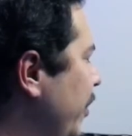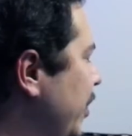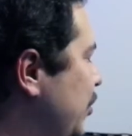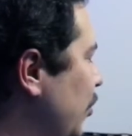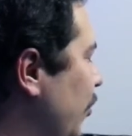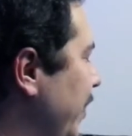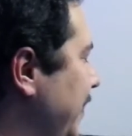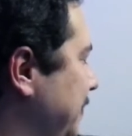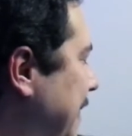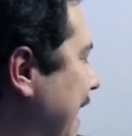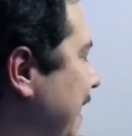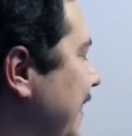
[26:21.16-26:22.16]
were the touring
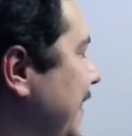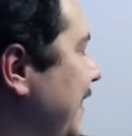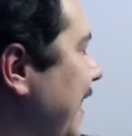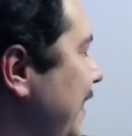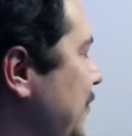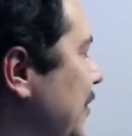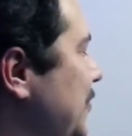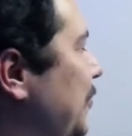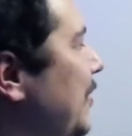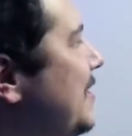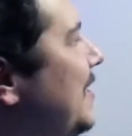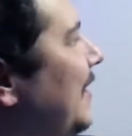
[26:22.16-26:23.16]
back in the day?
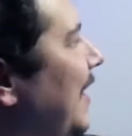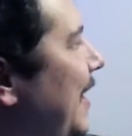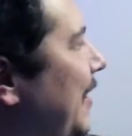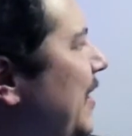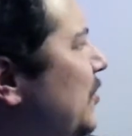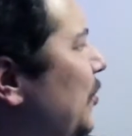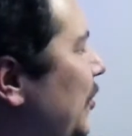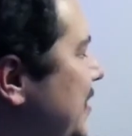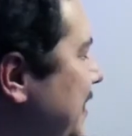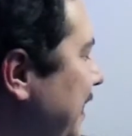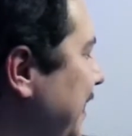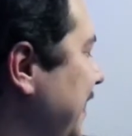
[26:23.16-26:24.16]
Was it like
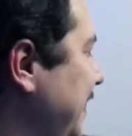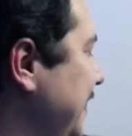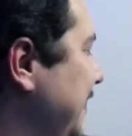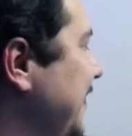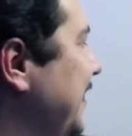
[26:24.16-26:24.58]
exhausting, and